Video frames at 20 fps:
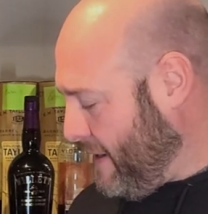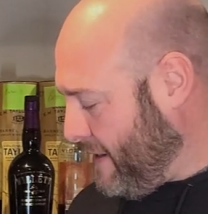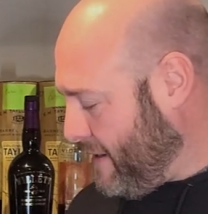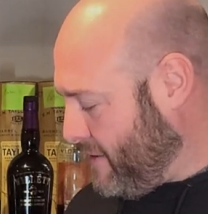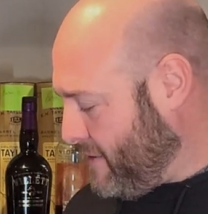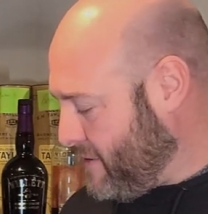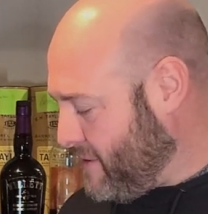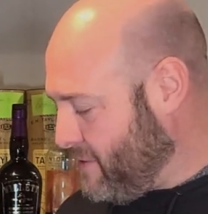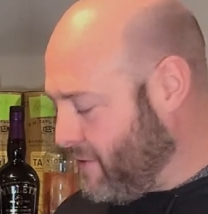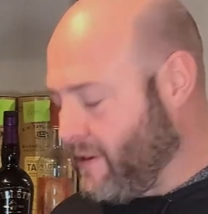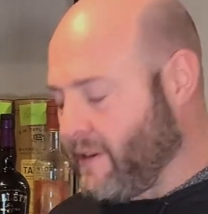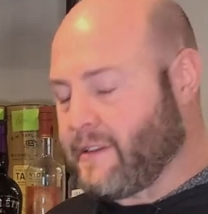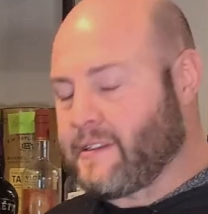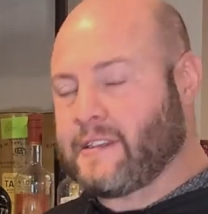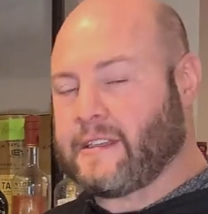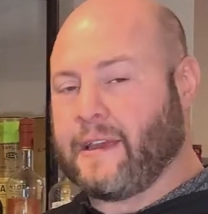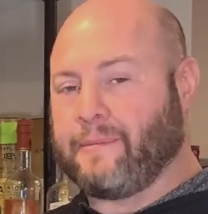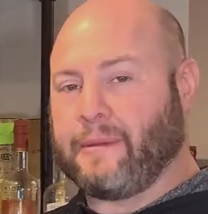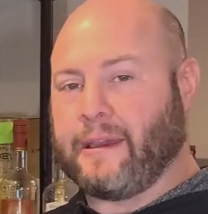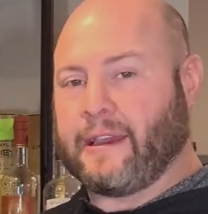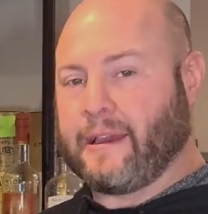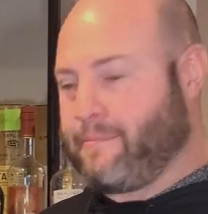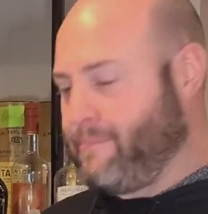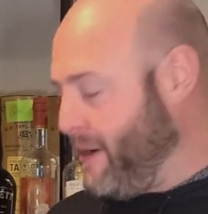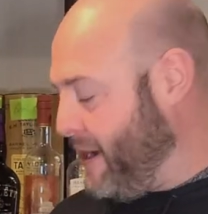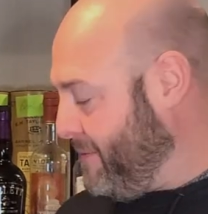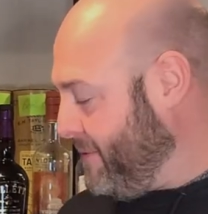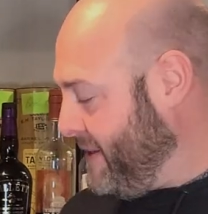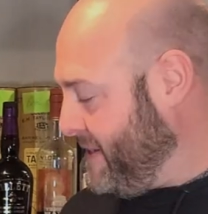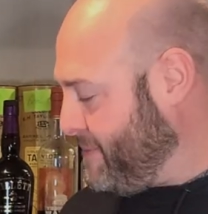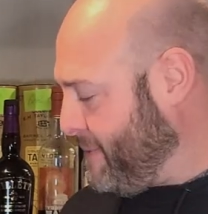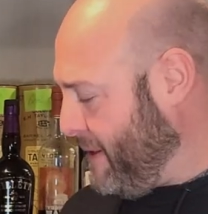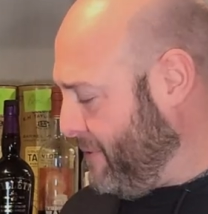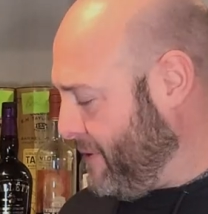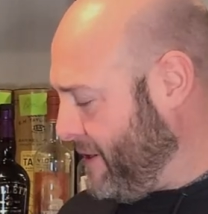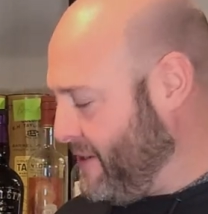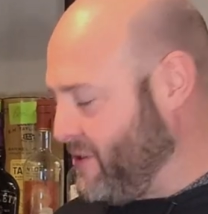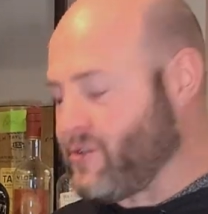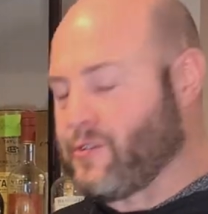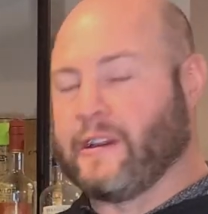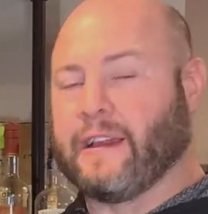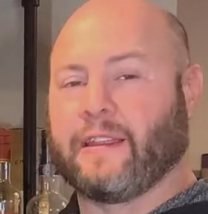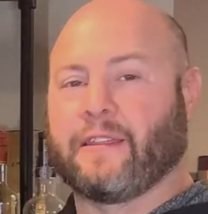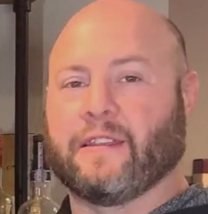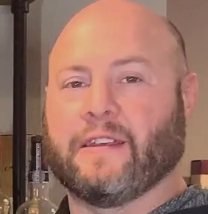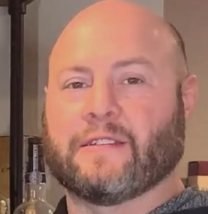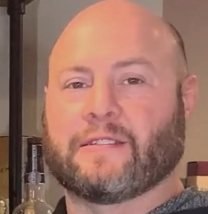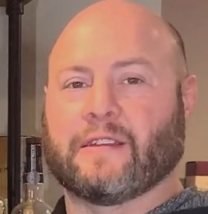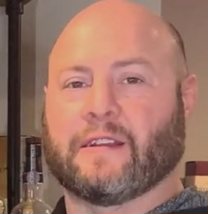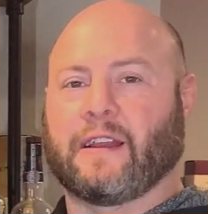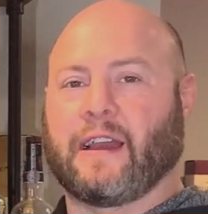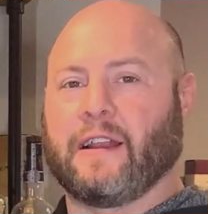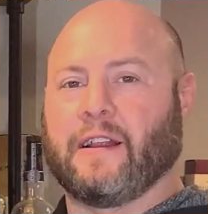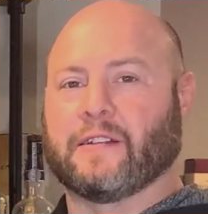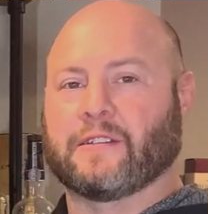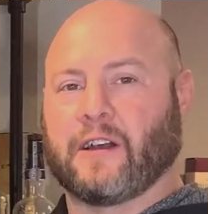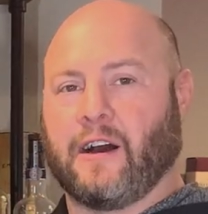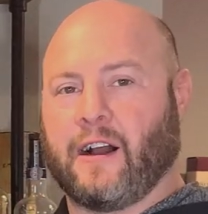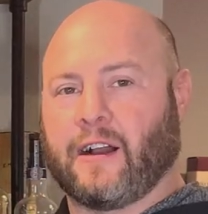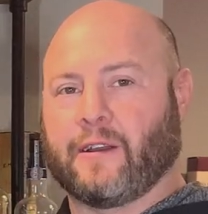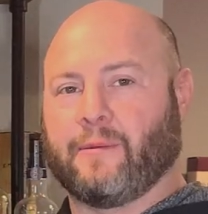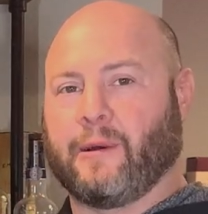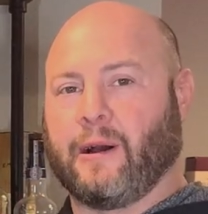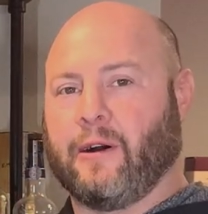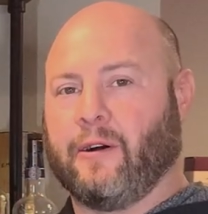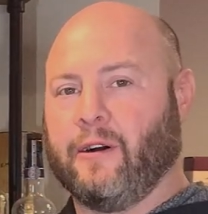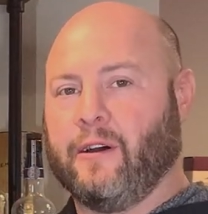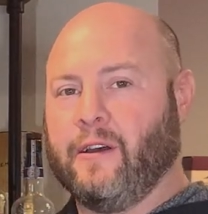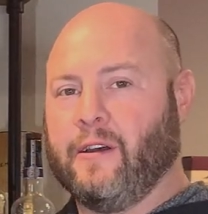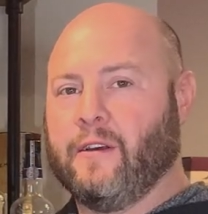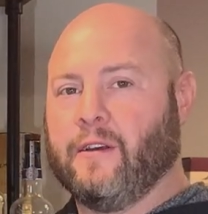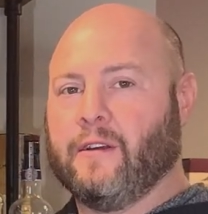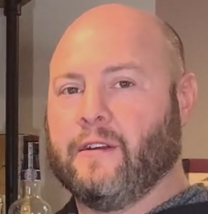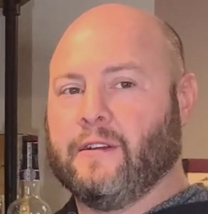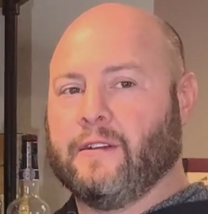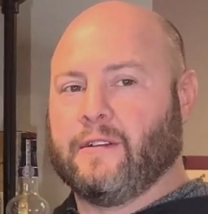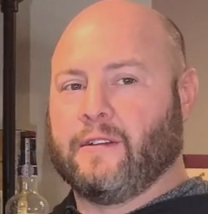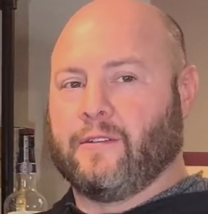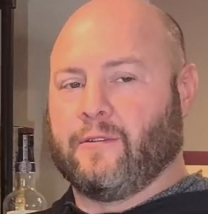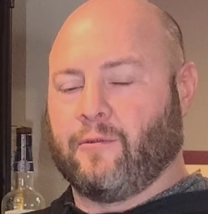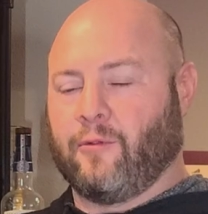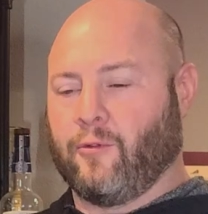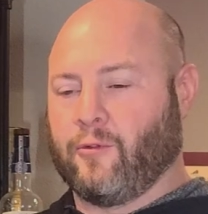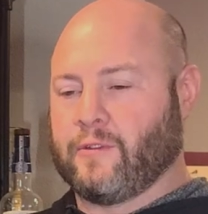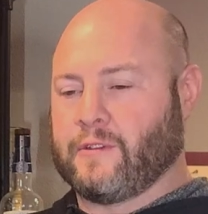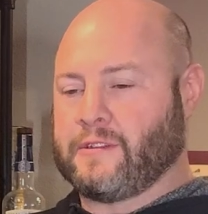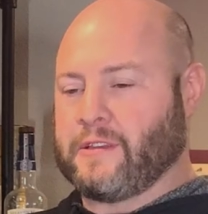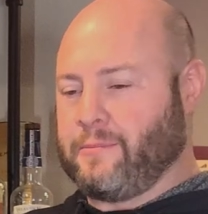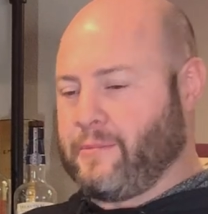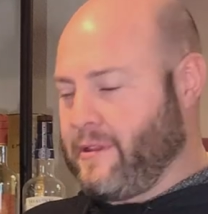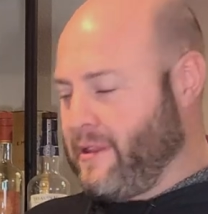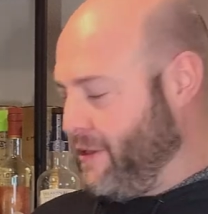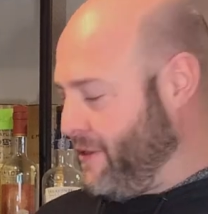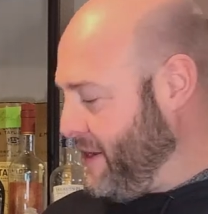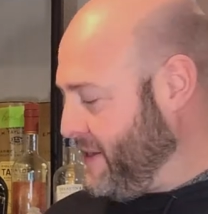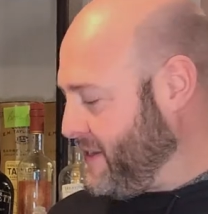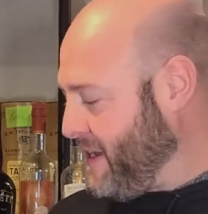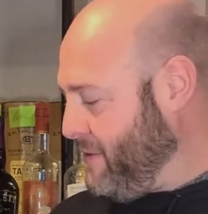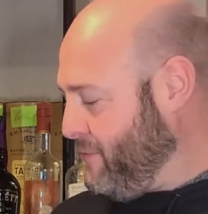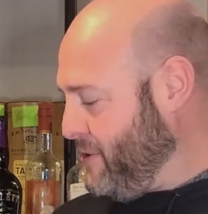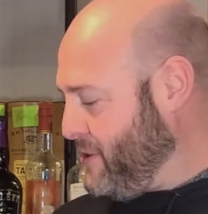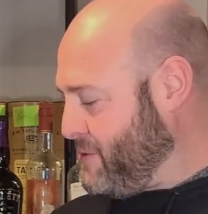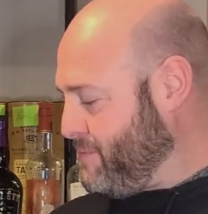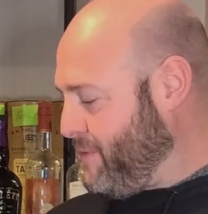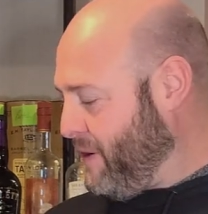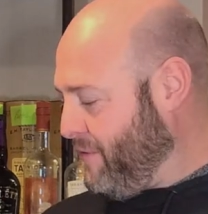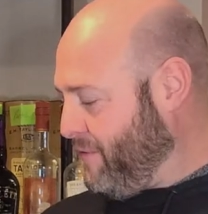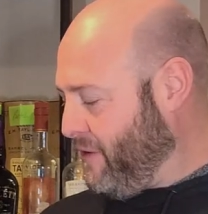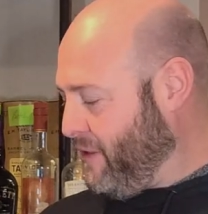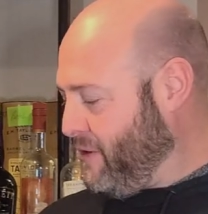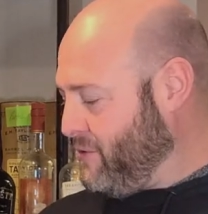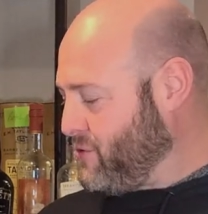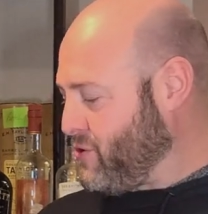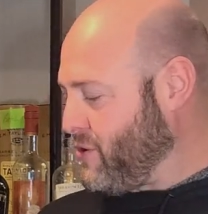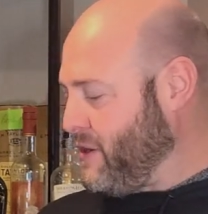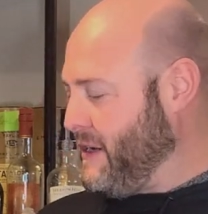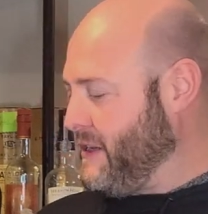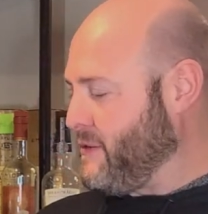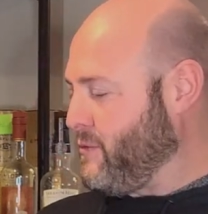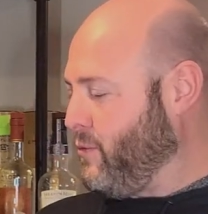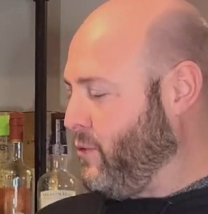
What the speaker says: to sort of semi-compare these, but I want to drink this and kind of talk about some of the things I wish Buffalo Trace